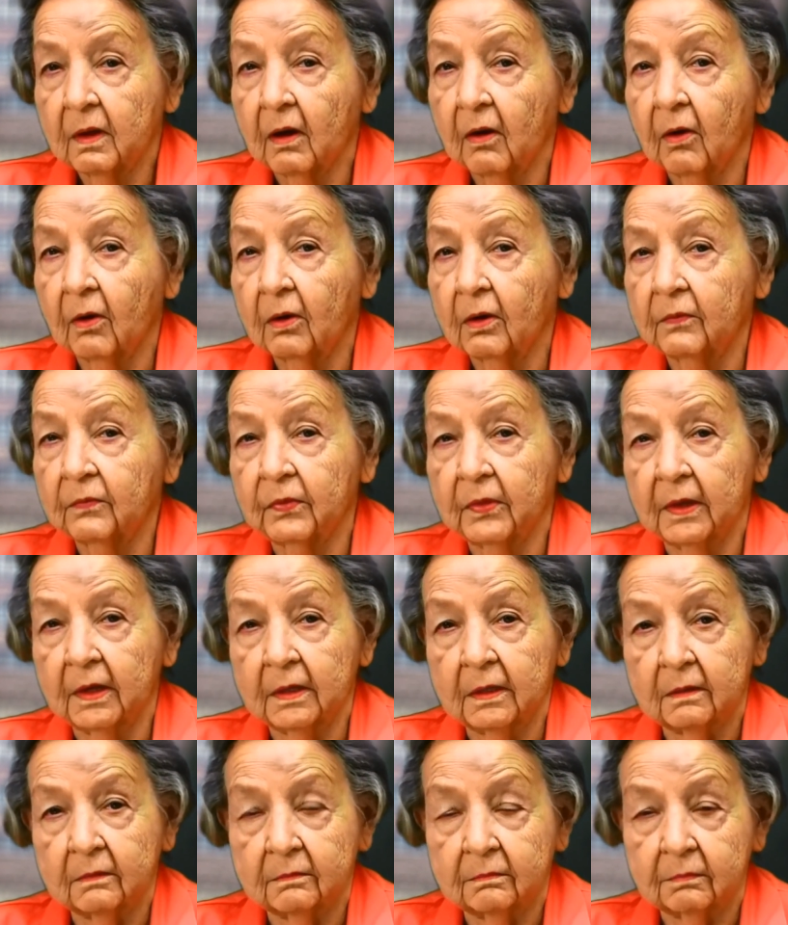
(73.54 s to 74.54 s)
all of
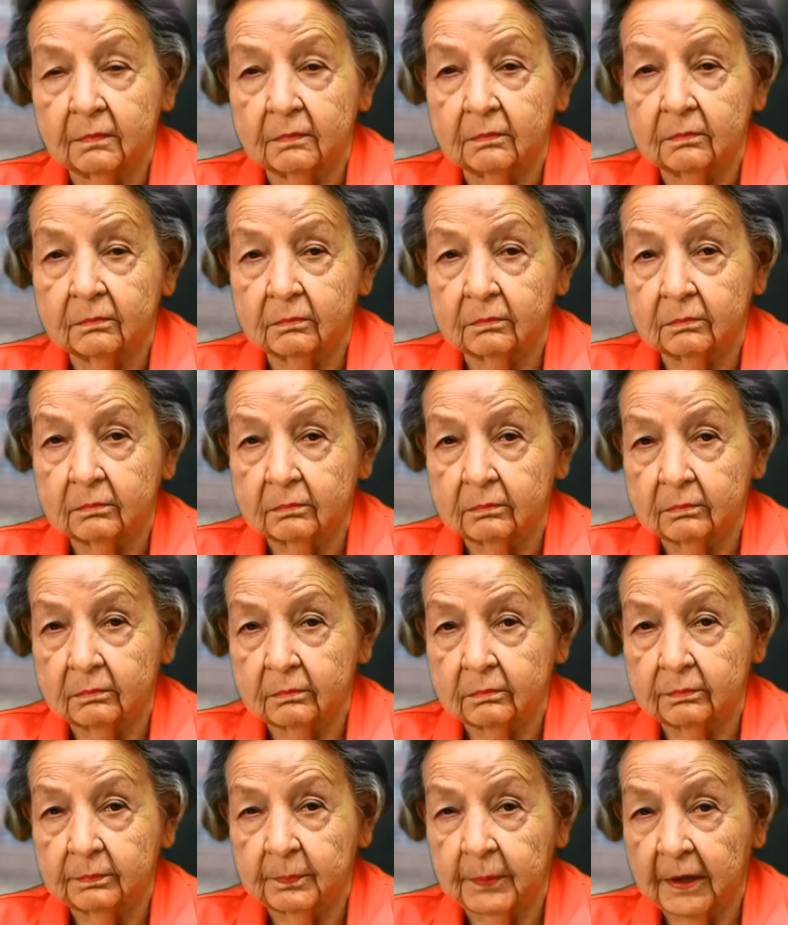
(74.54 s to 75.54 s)
the
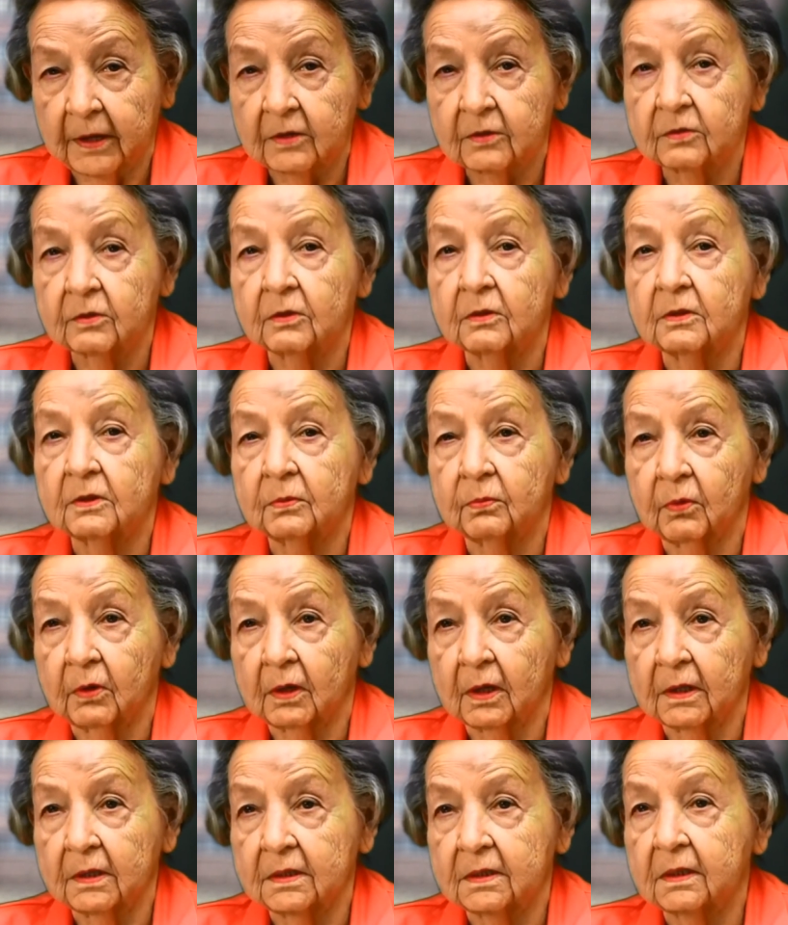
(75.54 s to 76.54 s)
patients
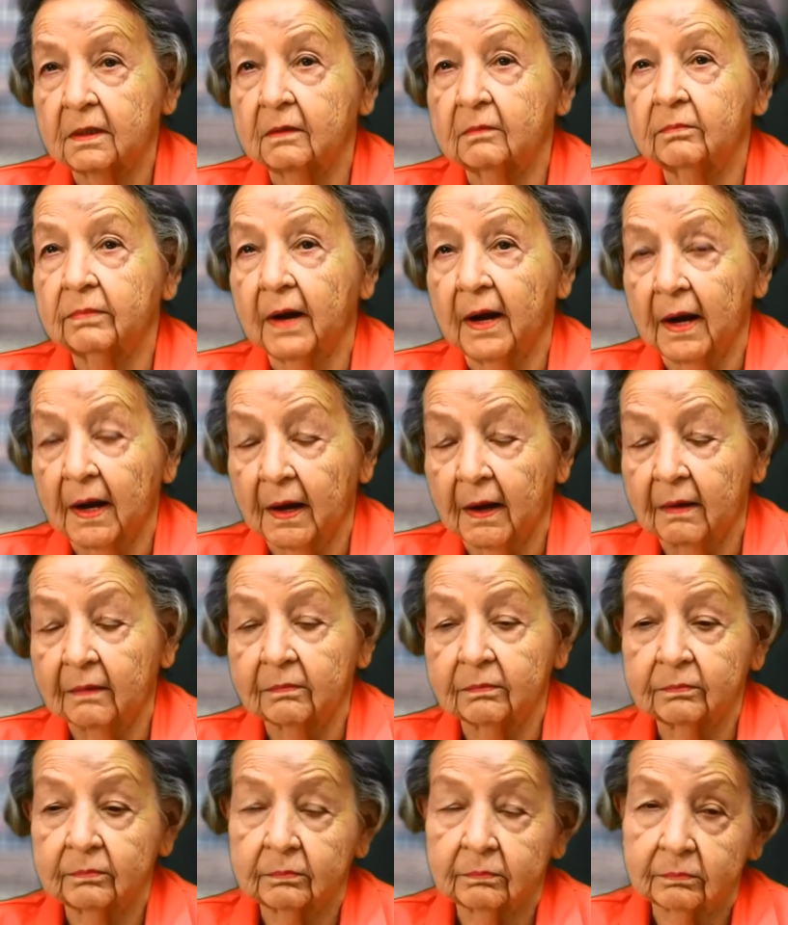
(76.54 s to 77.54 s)
were listed by
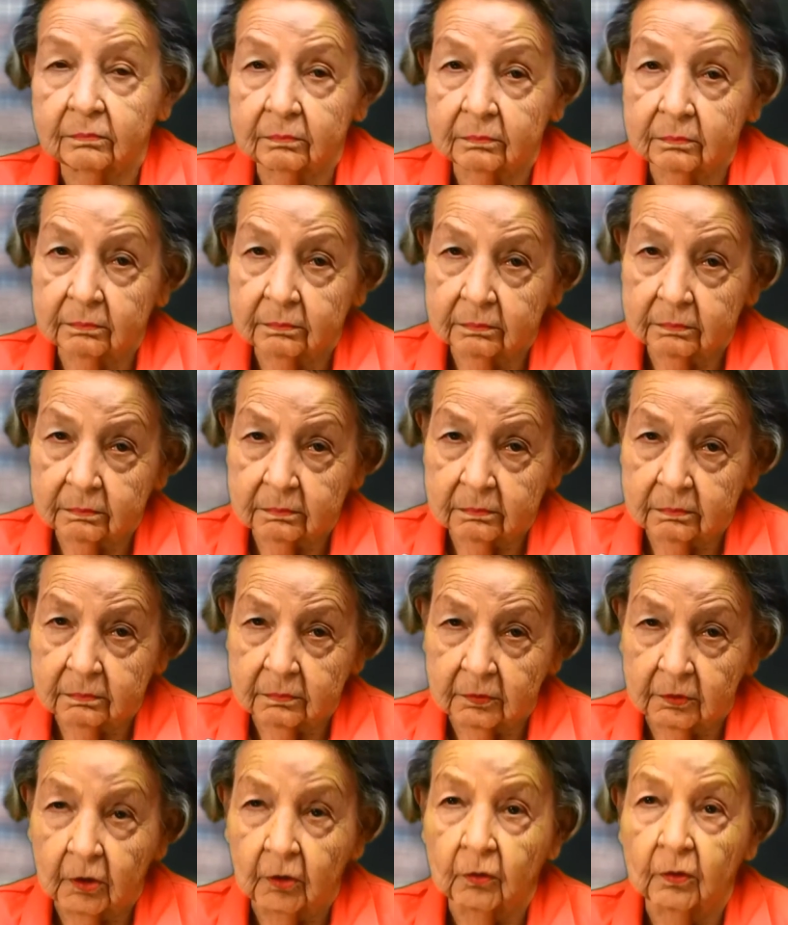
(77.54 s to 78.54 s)

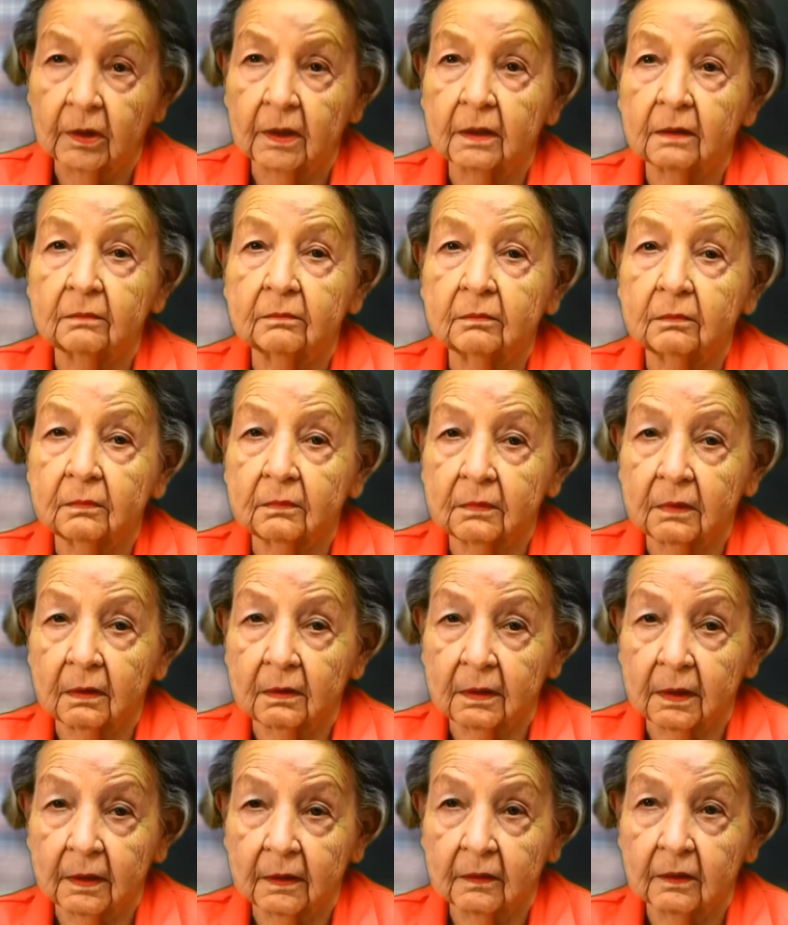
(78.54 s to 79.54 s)
unit
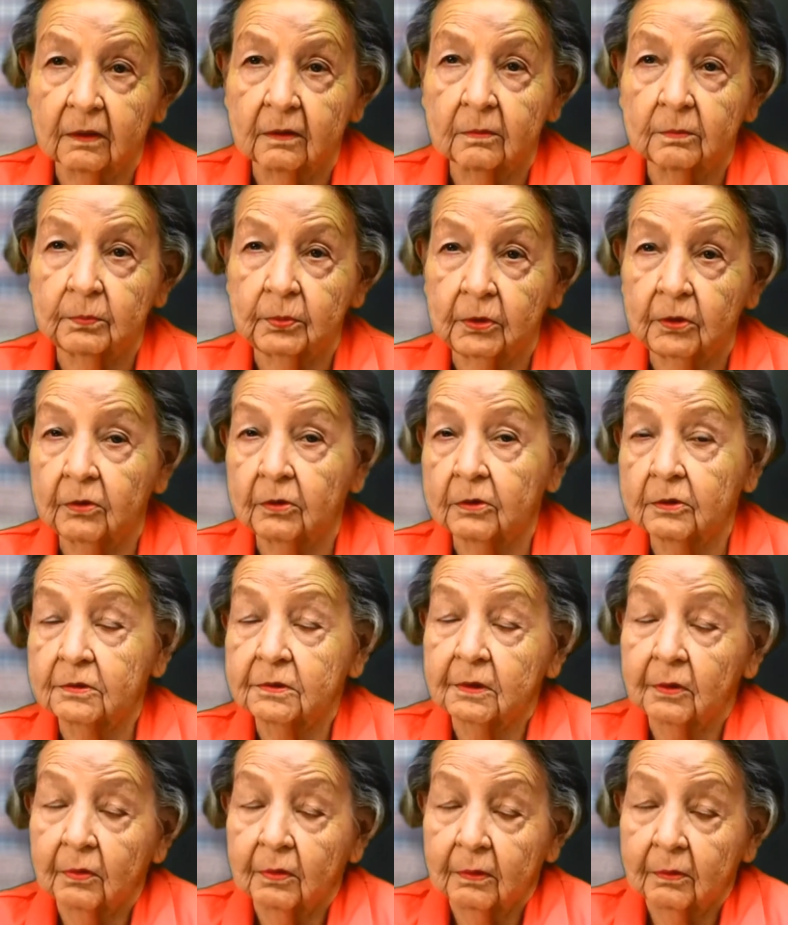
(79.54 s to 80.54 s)
in the computer,
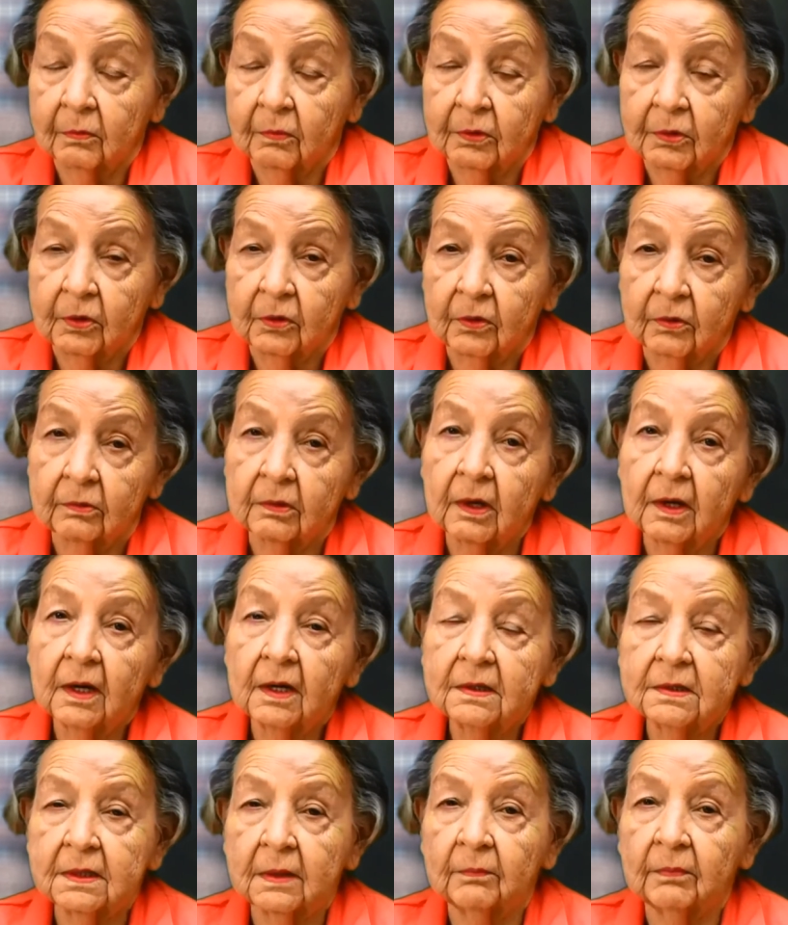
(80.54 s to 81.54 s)
so that when
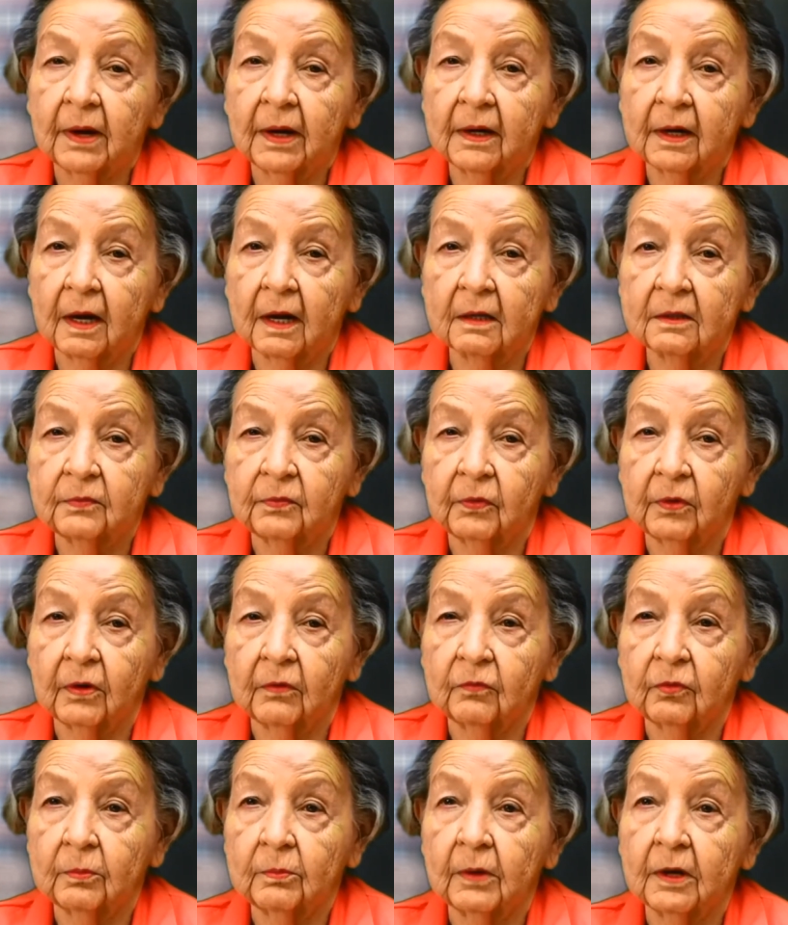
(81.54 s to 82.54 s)
somebody asked for
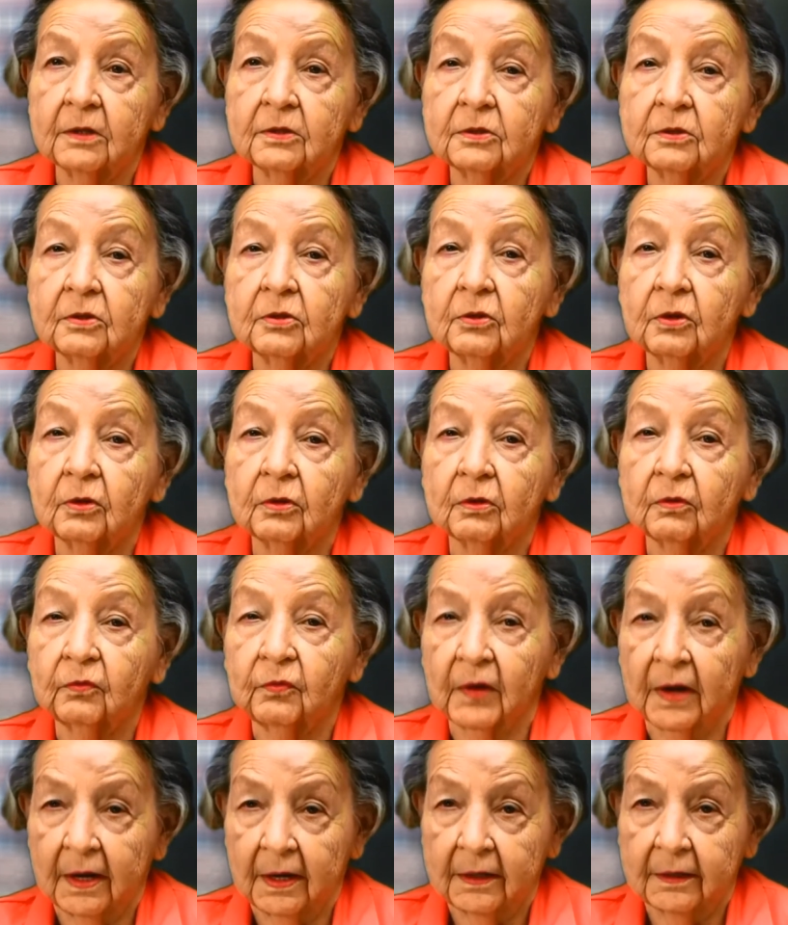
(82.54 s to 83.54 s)
information, you could
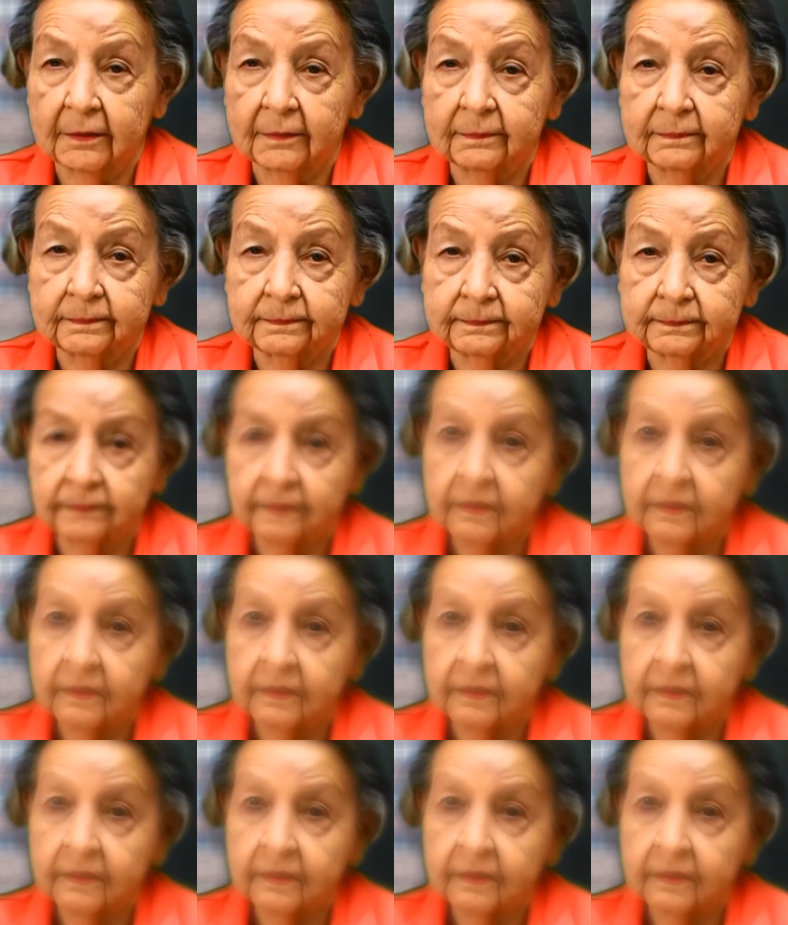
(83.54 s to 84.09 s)
find them.